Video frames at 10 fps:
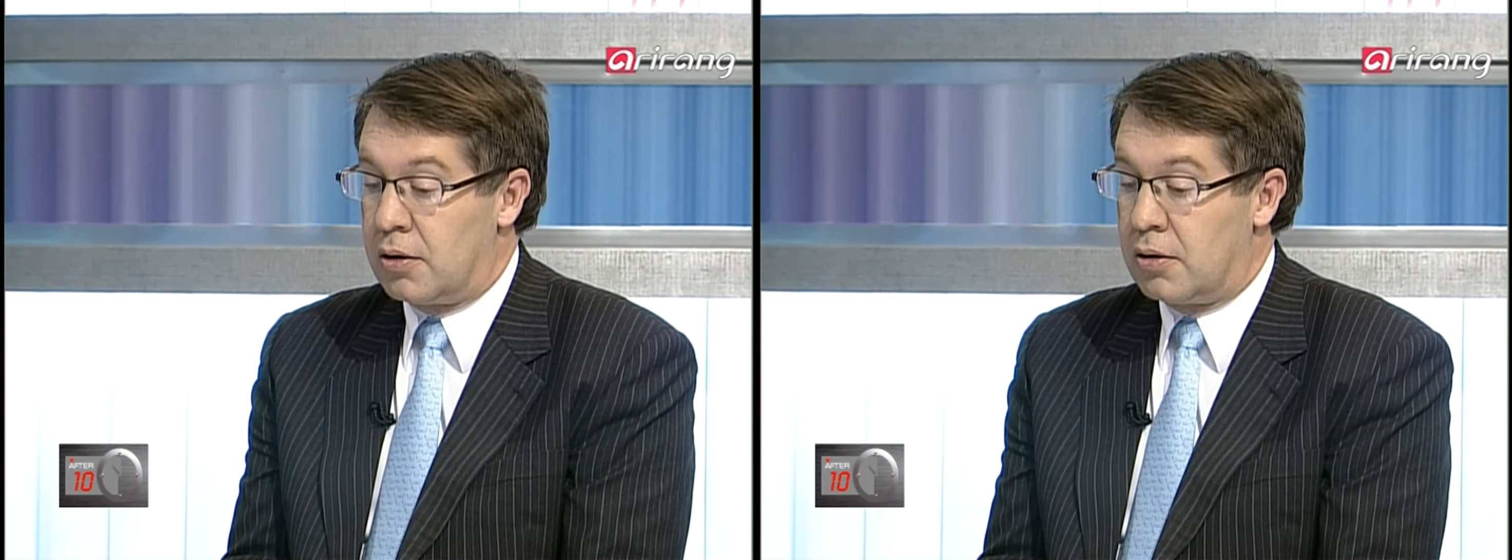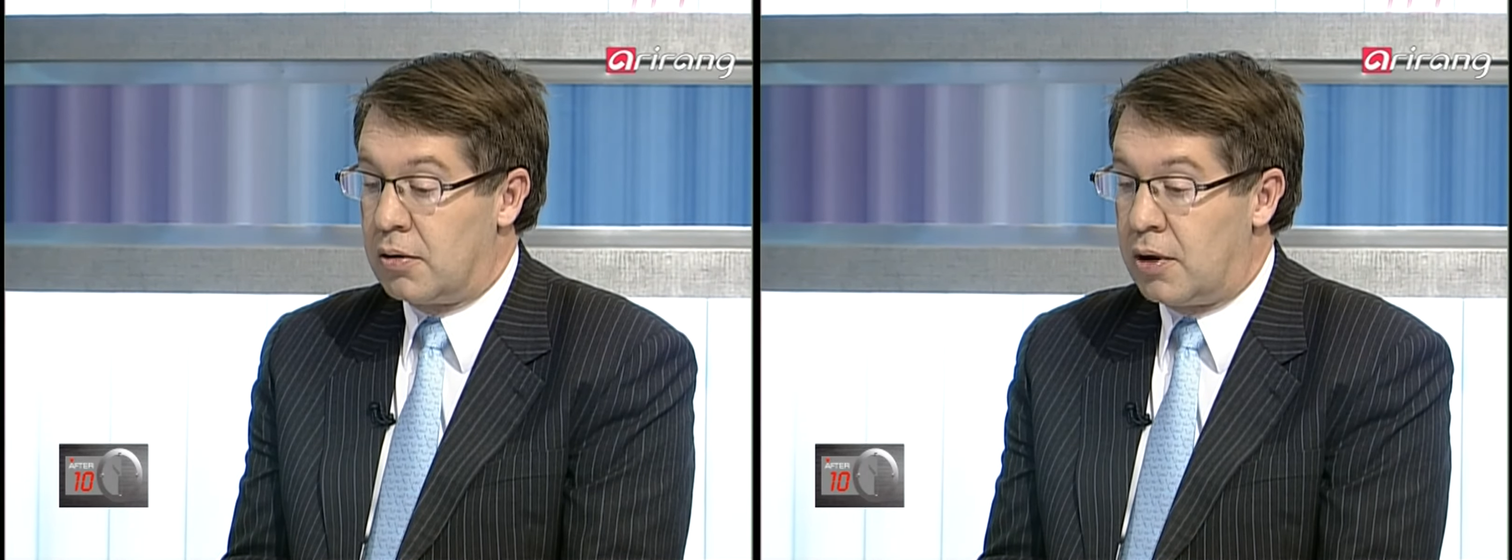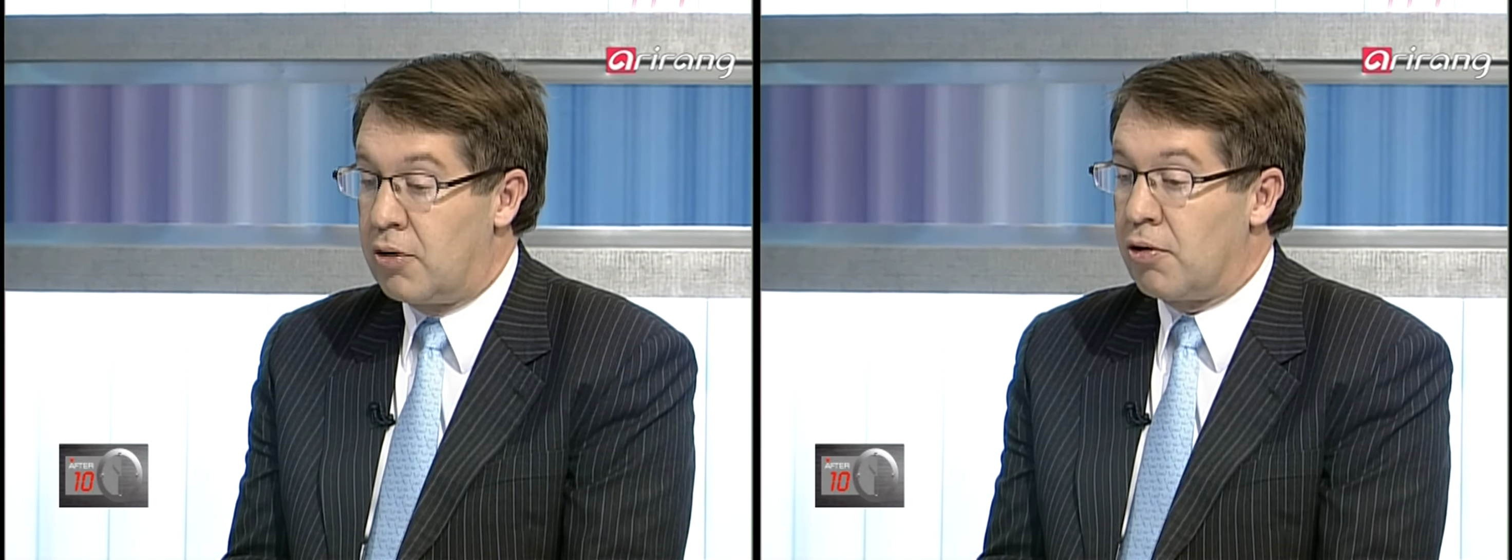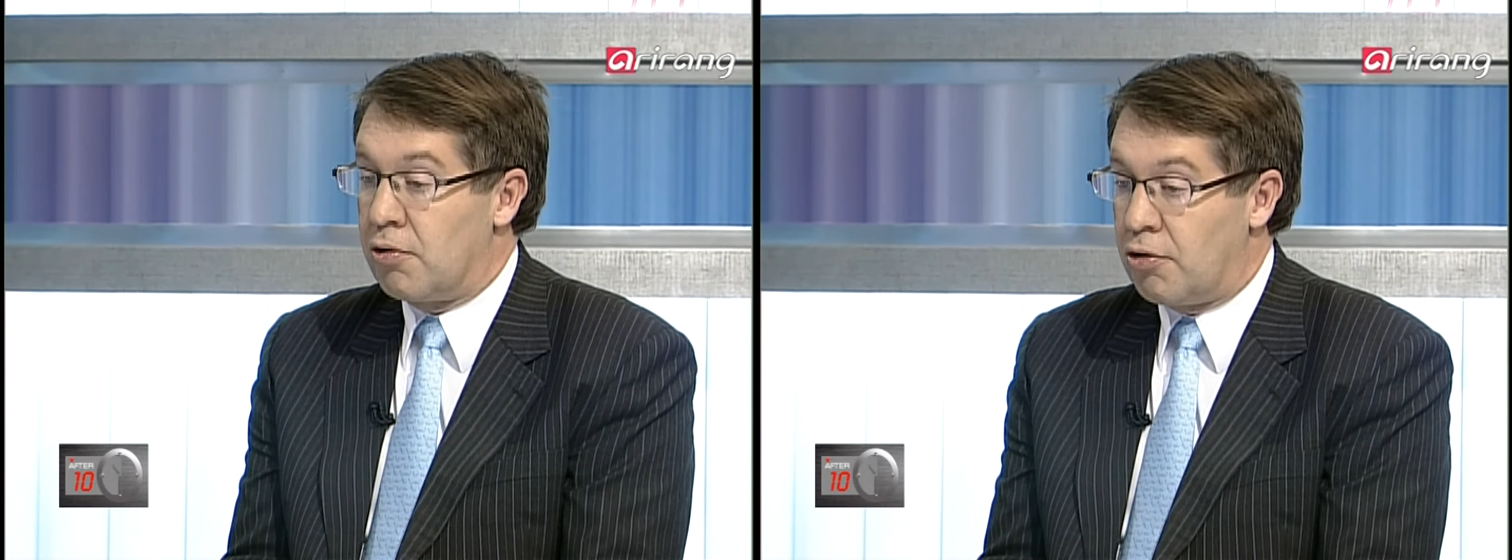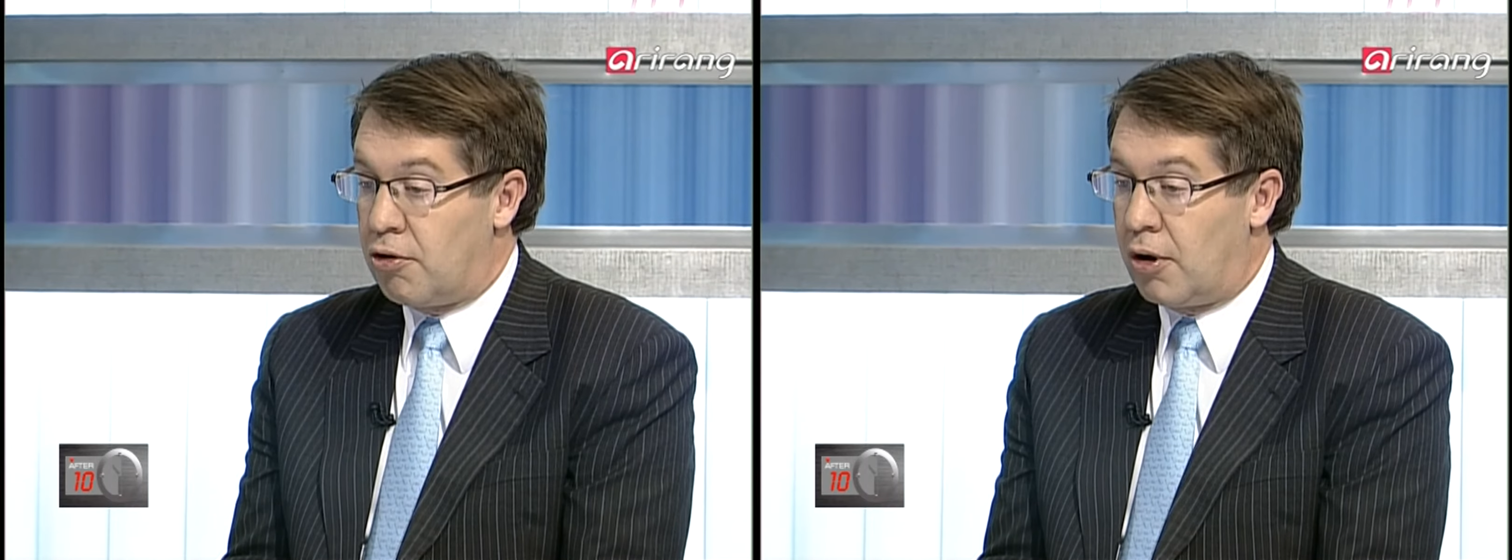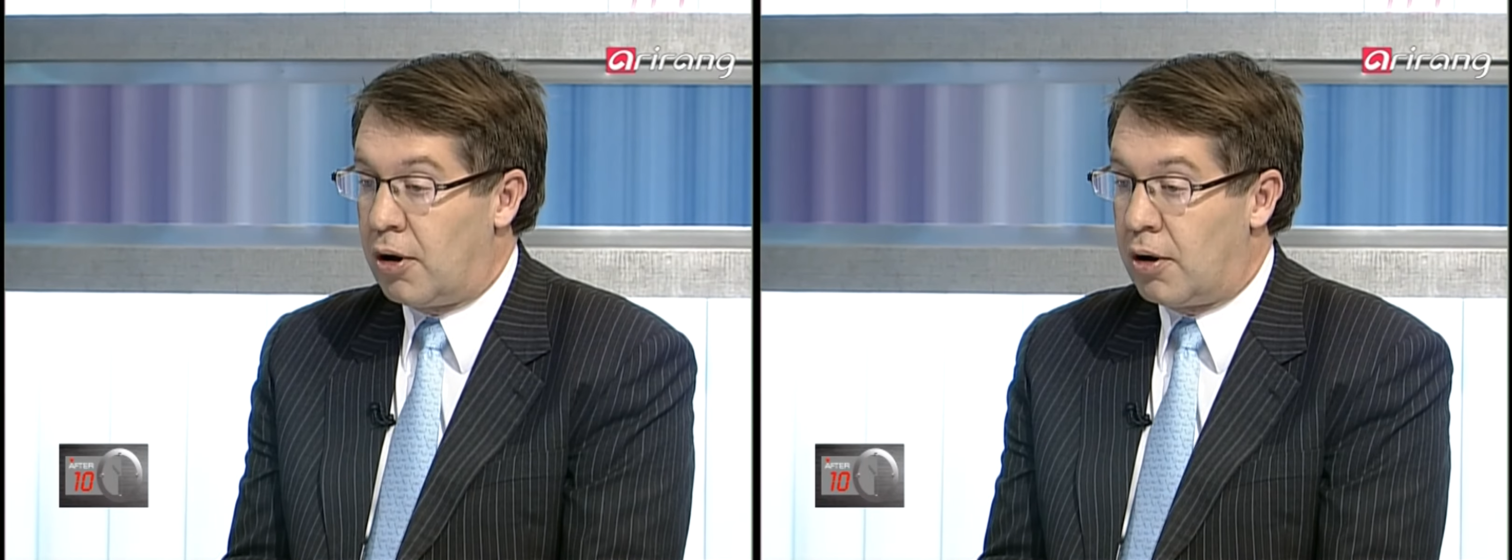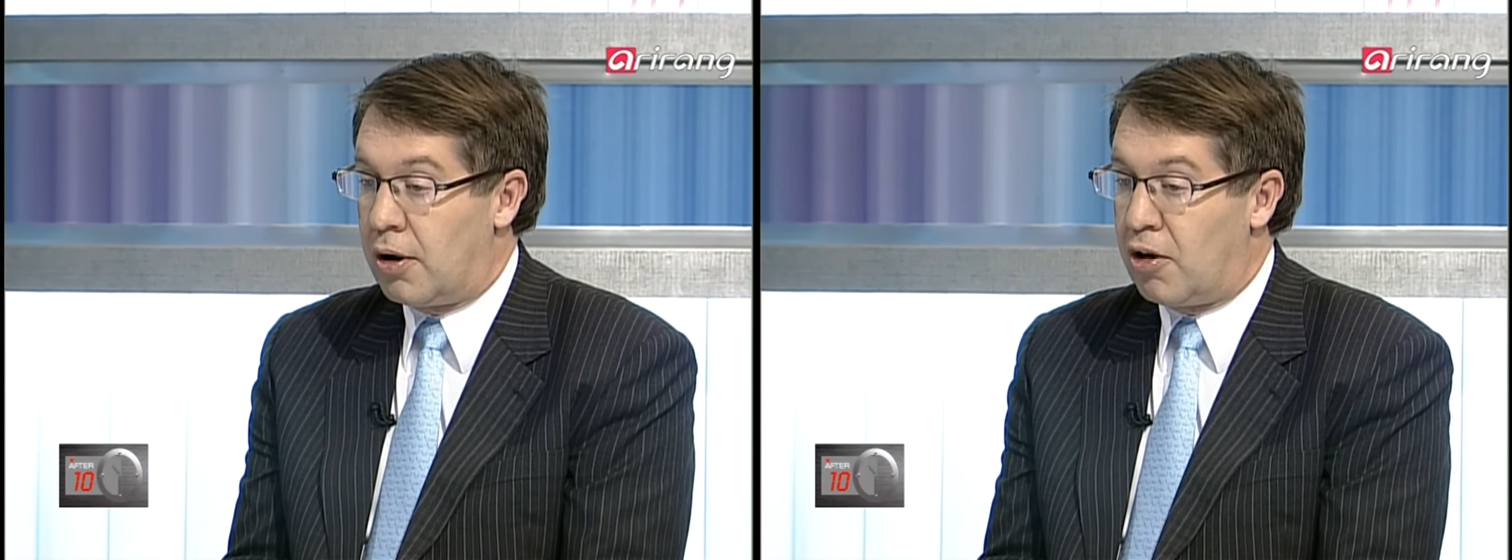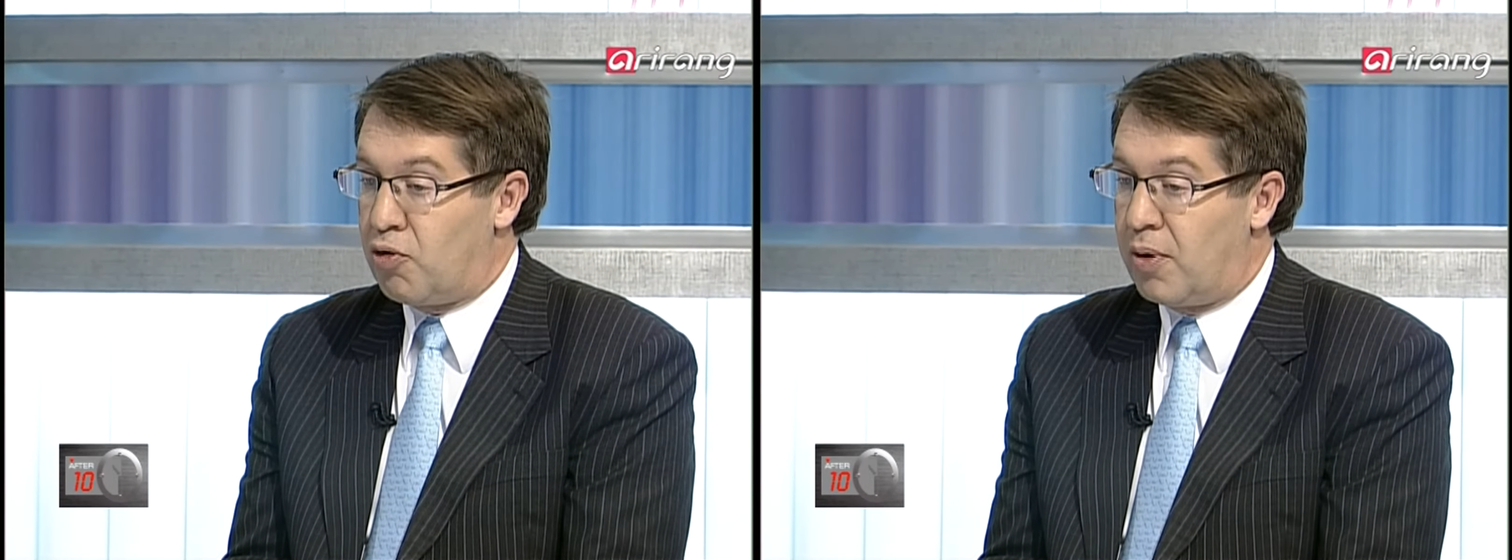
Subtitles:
leaders has